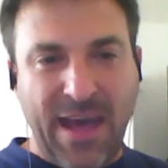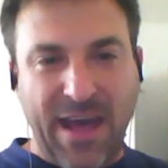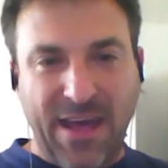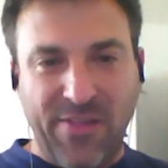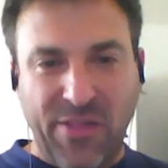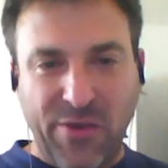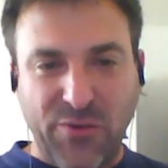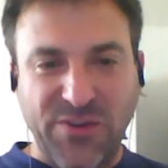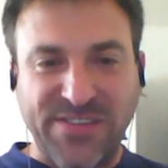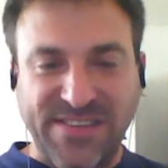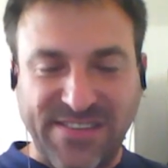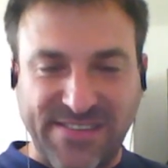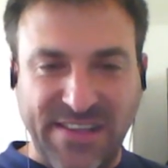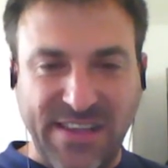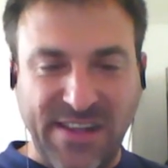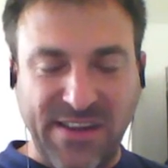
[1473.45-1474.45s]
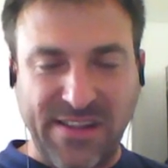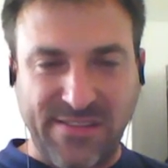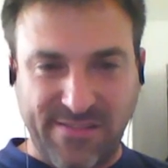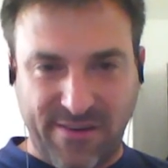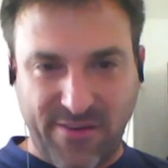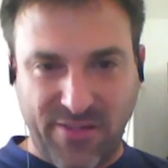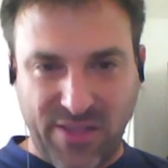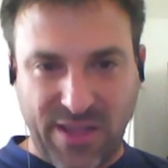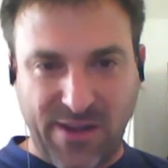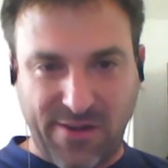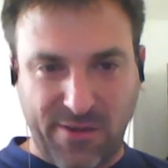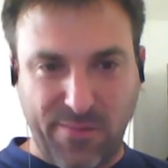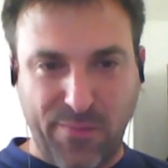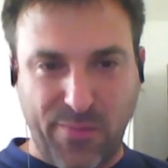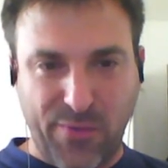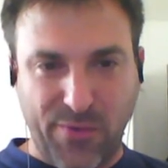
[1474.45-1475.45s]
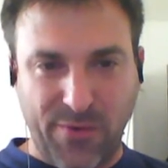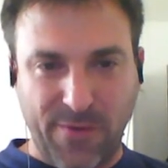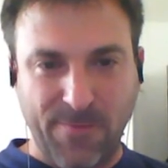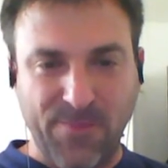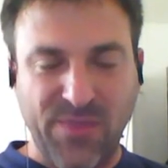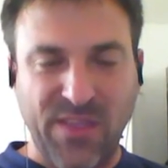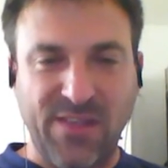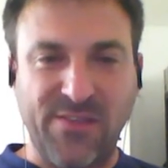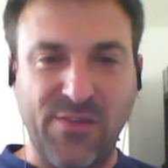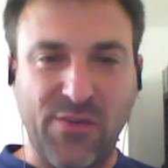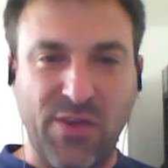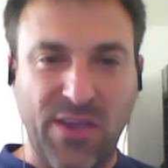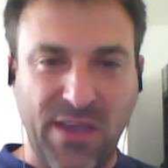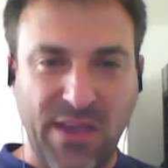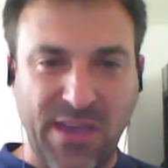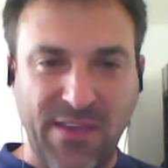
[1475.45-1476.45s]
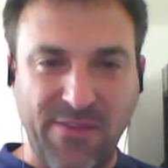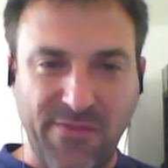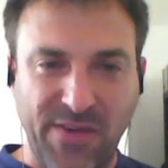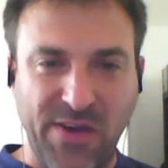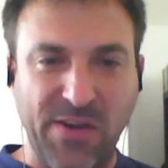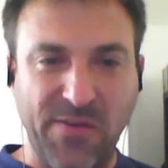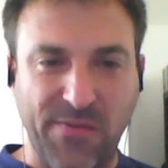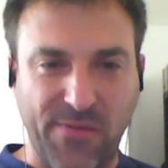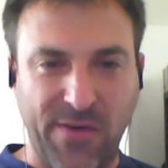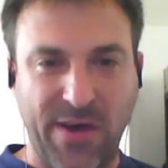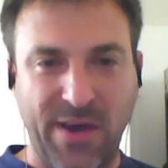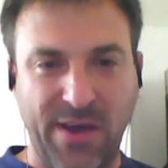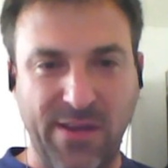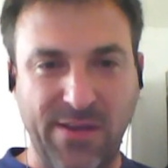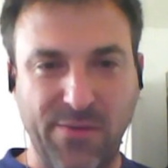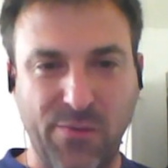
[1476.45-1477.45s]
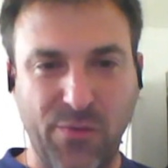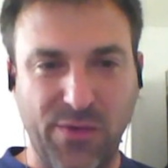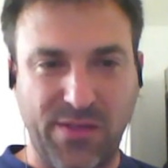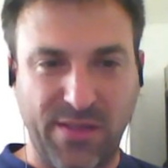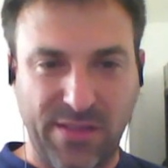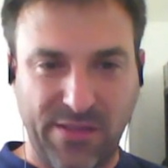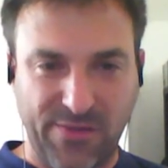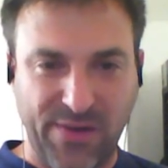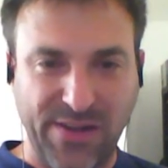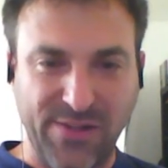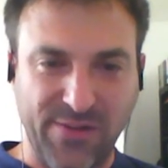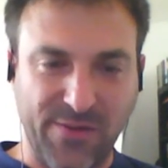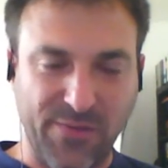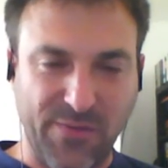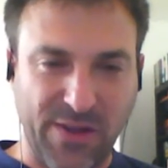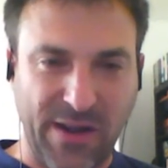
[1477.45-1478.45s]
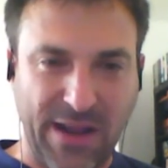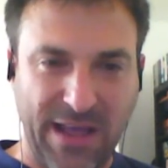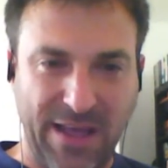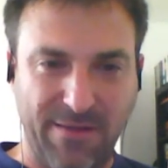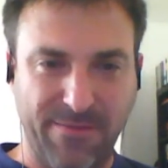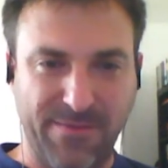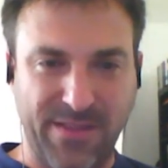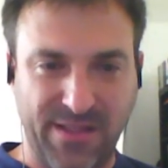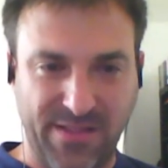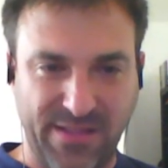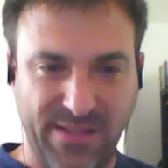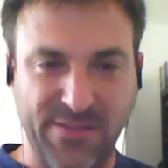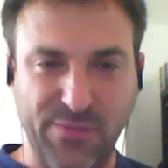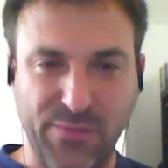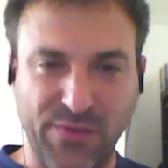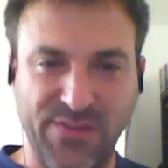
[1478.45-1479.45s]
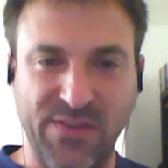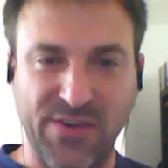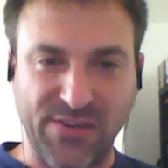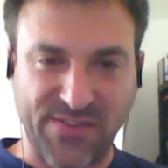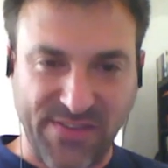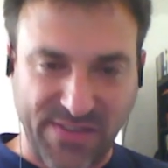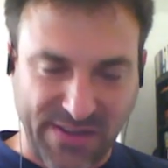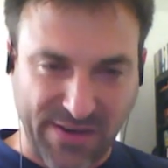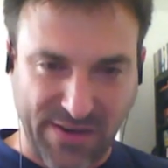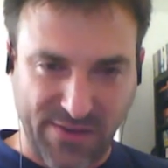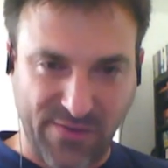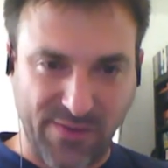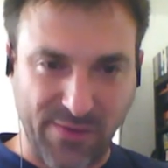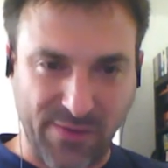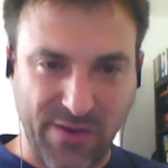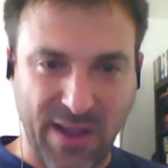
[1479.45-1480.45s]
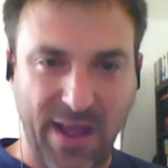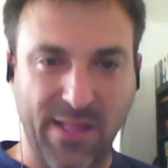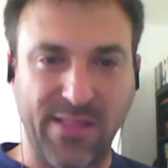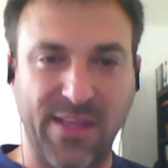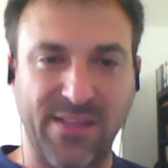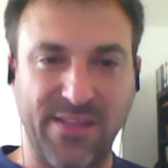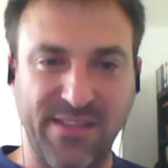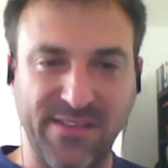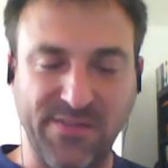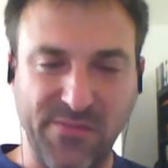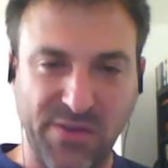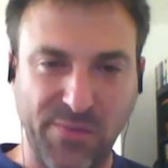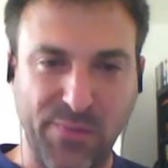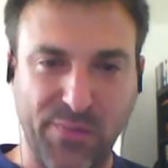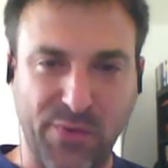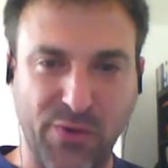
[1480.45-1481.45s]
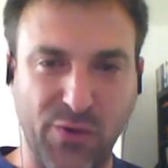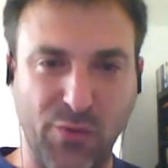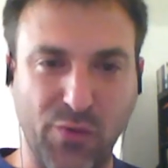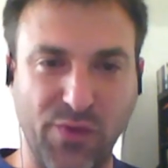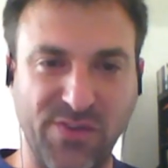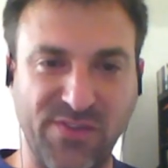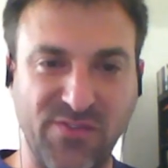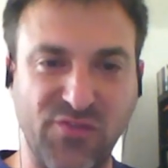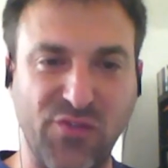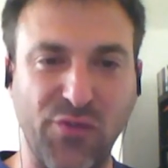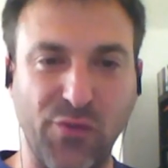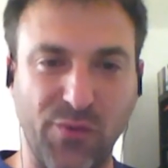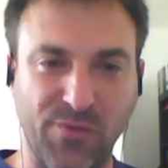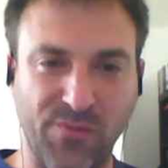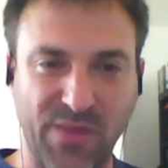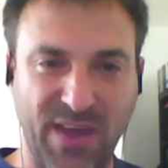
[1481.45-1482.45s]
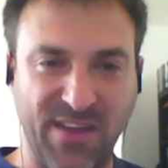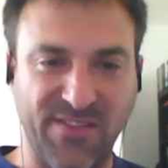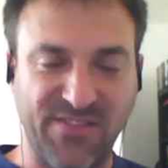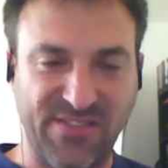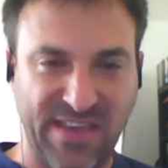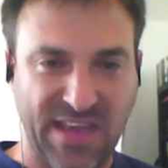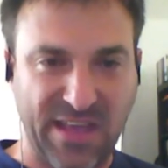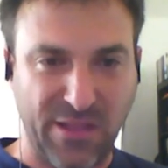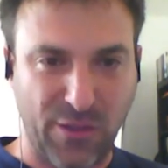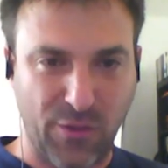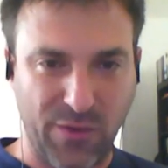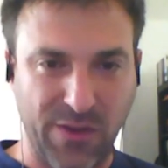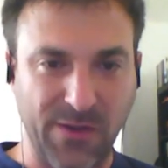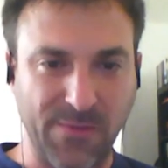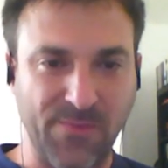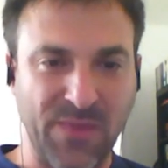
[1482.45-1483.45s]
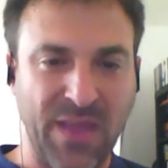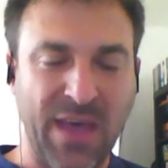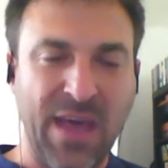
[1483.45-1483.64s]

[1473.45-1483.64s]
And there was a signature on that report. So he verified with the director of the lab that this was her signature and that this report was true and genuine.